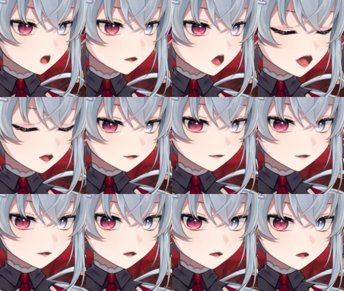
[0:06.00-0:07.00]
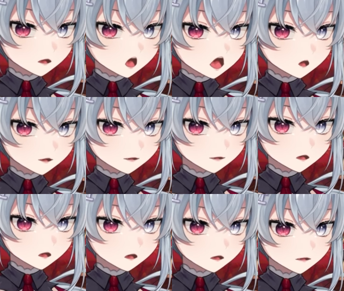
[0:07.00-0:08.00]
back that
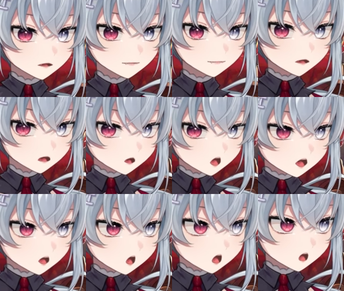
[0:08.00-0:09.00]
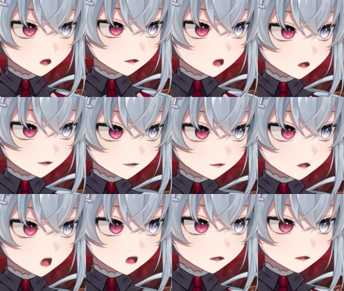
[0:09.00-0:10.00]
you can bring any pets
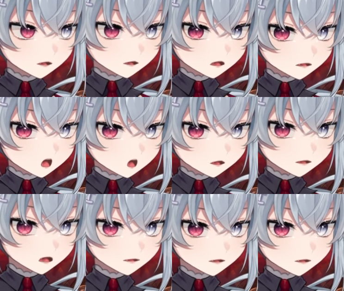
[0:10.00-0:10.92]
onto the subway, as you always